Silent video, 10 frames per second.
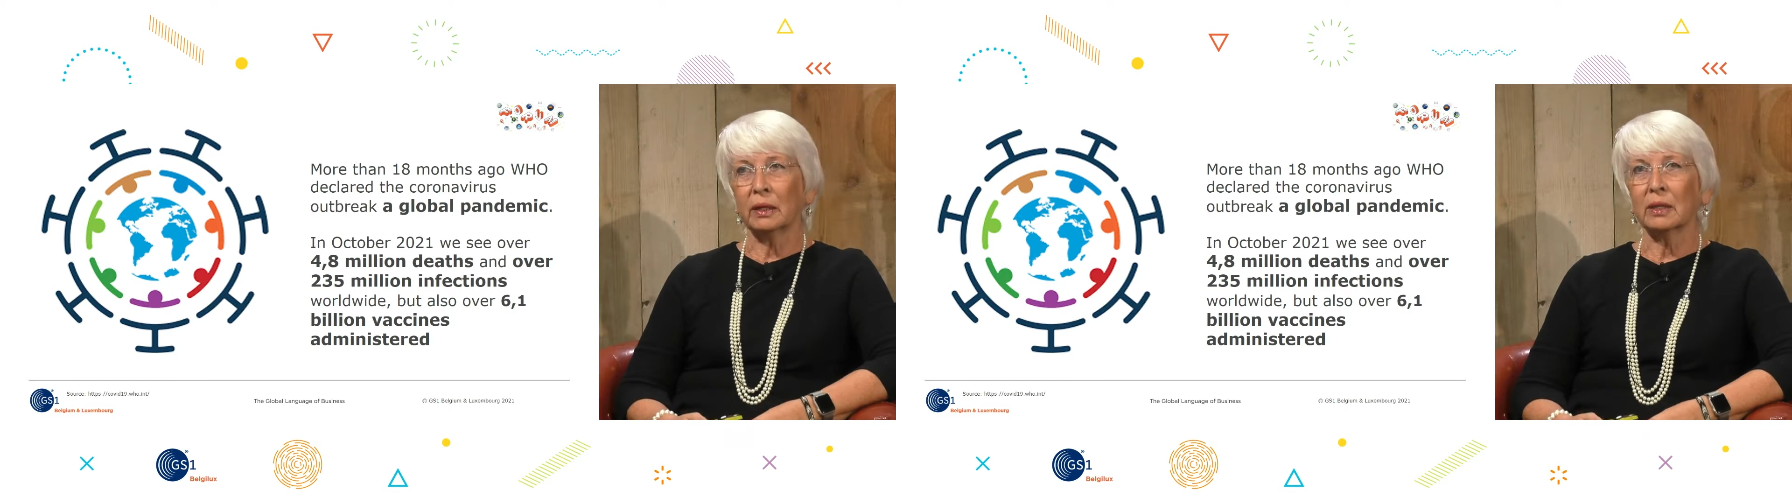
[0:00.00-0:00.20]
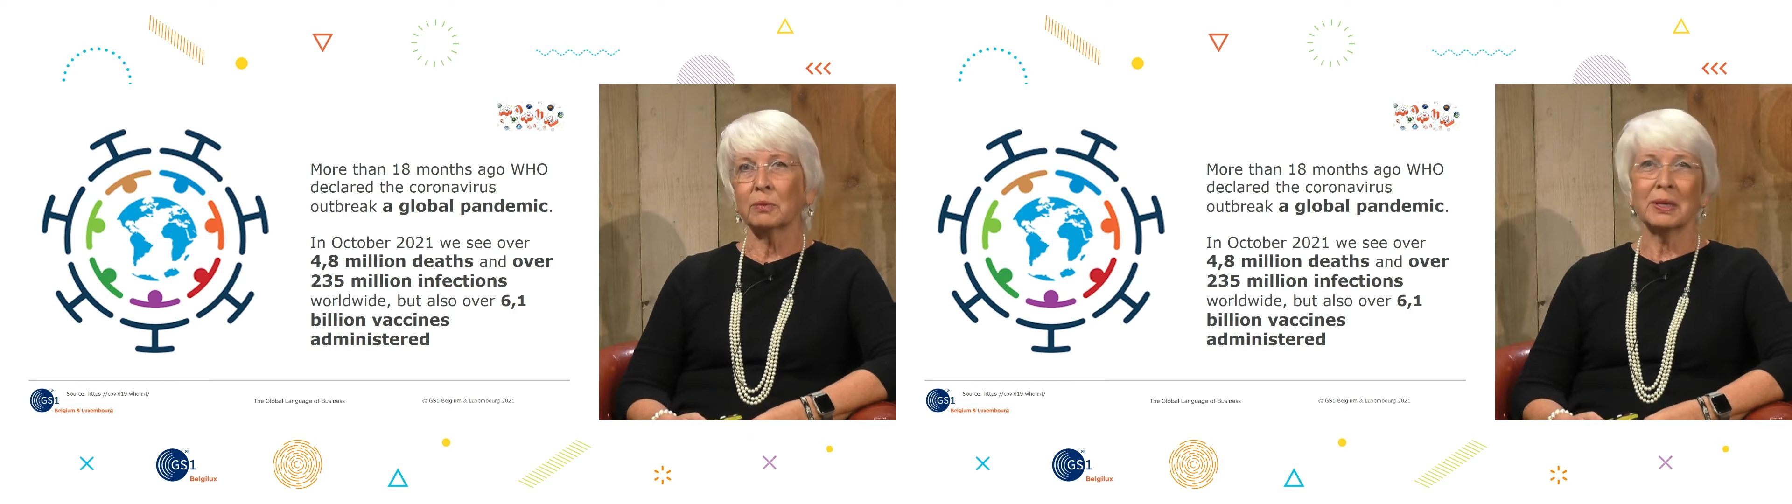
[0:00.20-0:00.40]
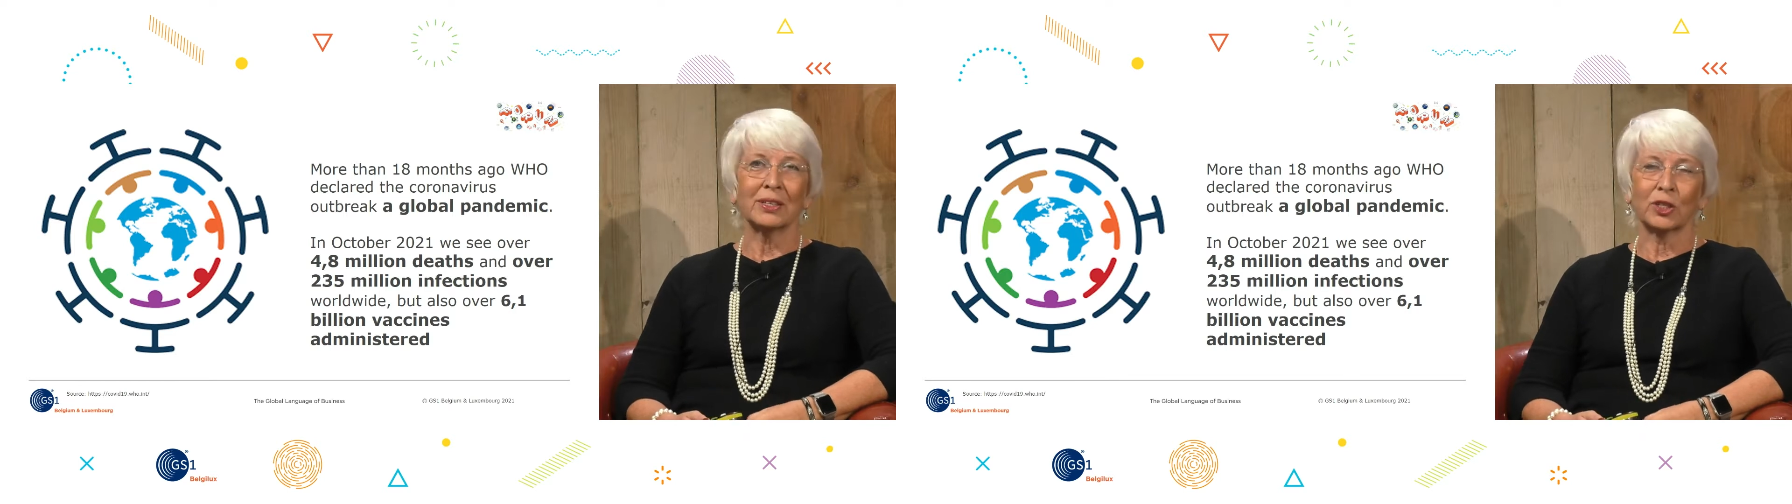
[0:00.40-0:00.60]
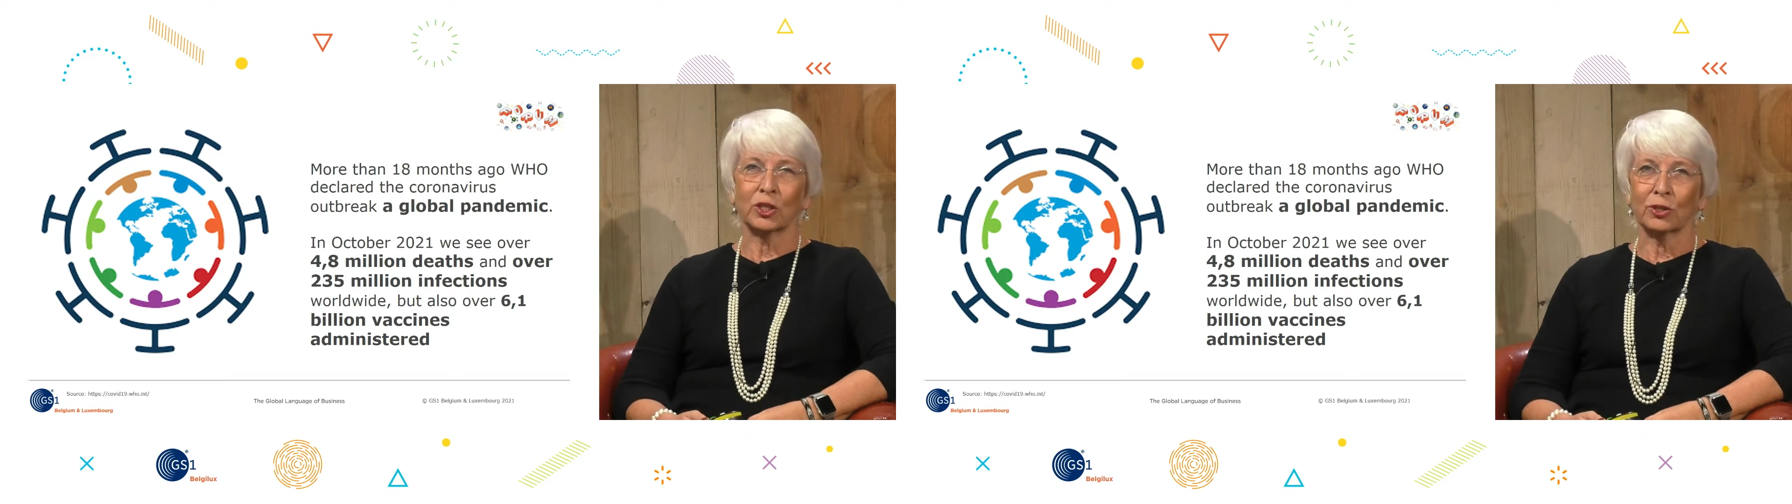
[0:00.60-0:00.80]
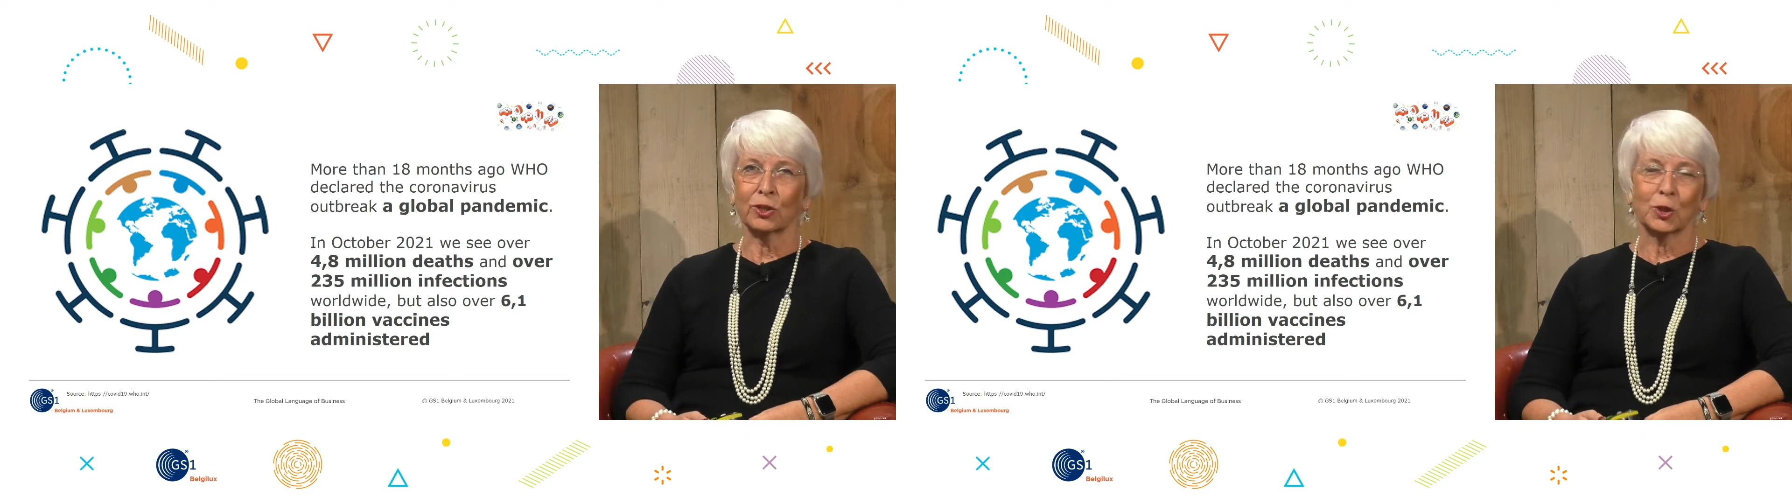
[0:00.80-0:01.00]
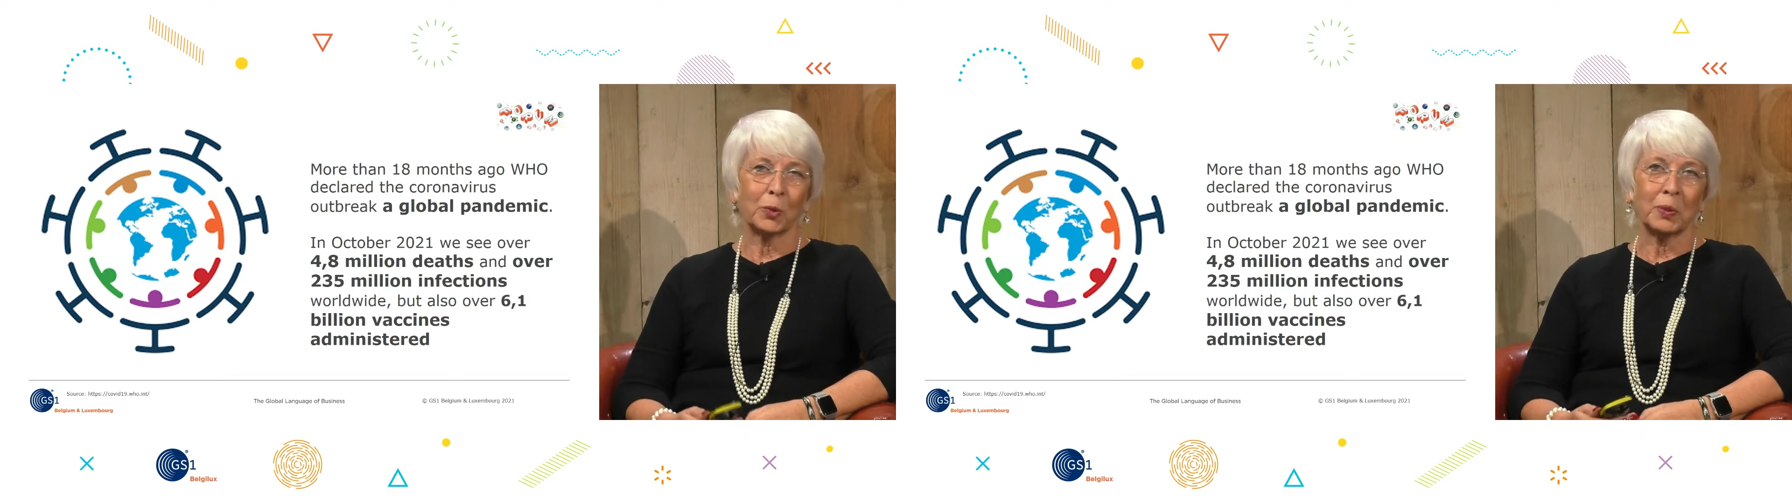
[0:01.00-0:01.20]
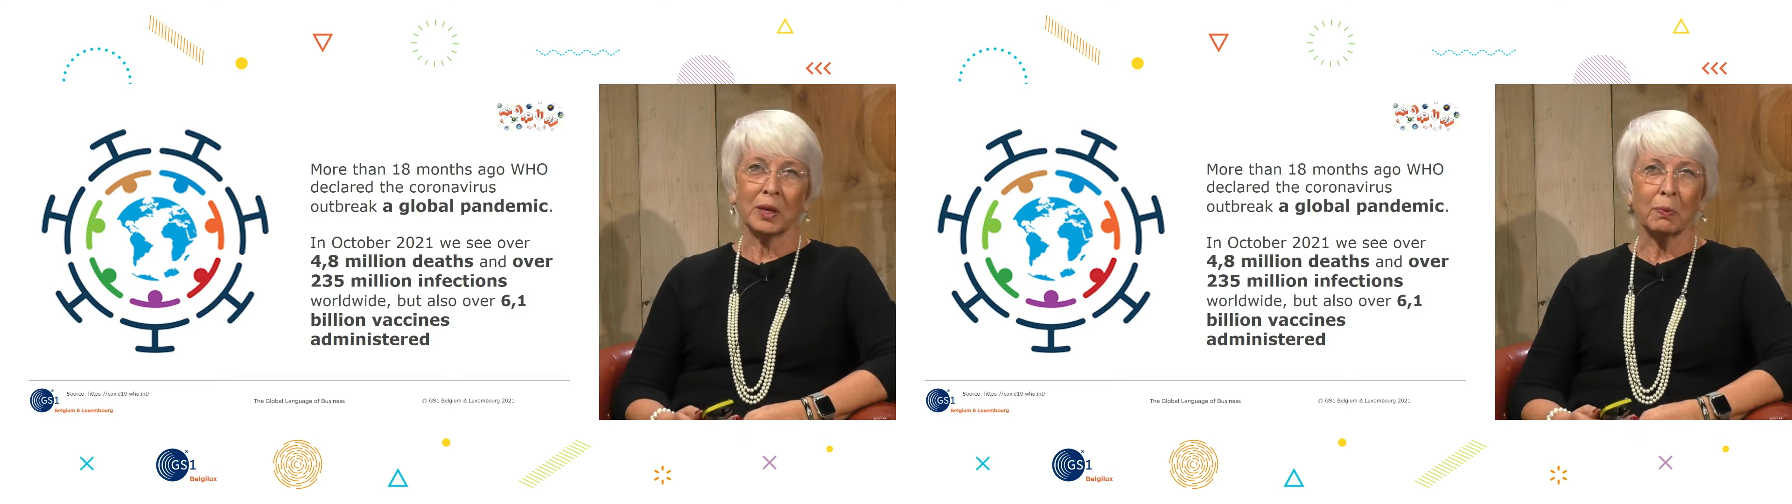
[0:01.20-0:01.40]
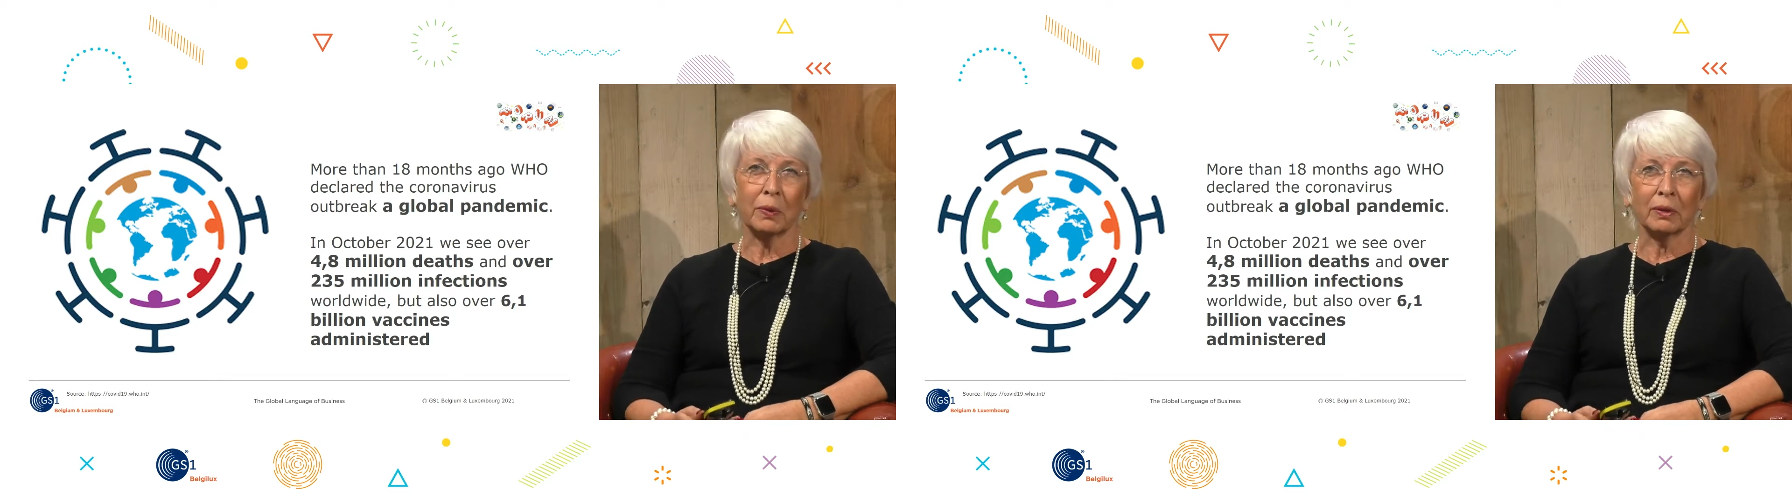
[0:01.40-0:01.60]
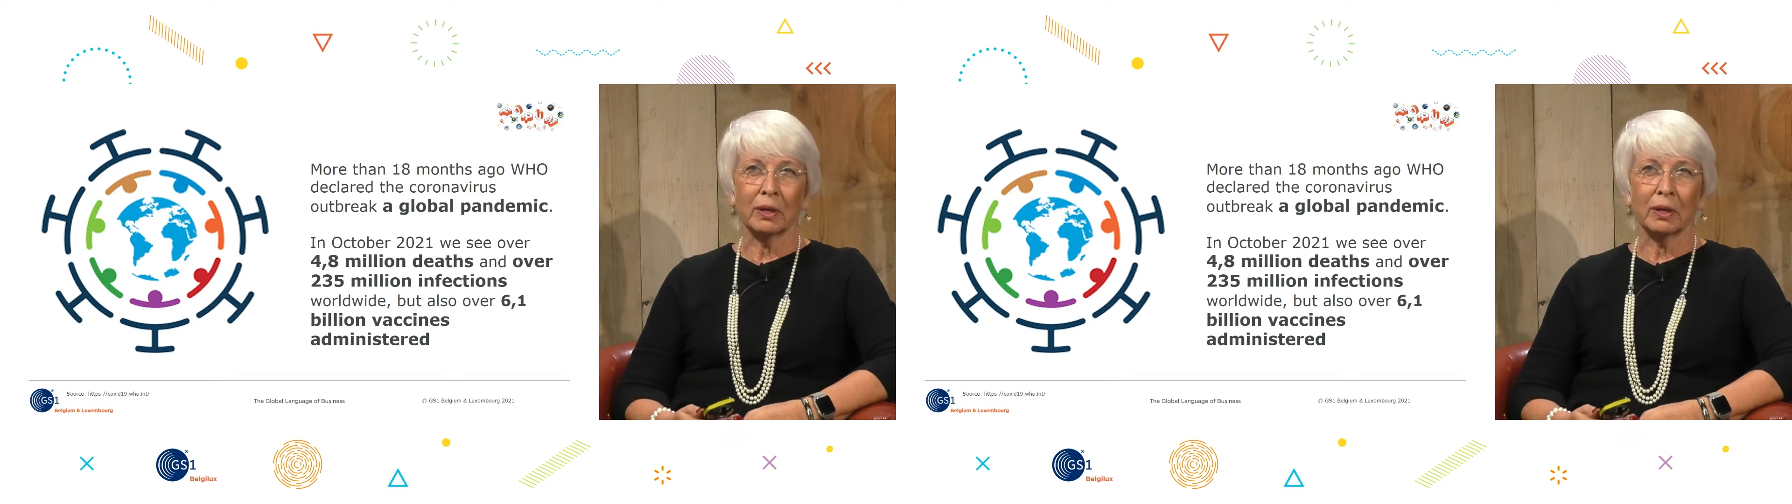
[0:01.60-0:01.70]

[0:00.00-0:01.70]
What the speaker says: administered to people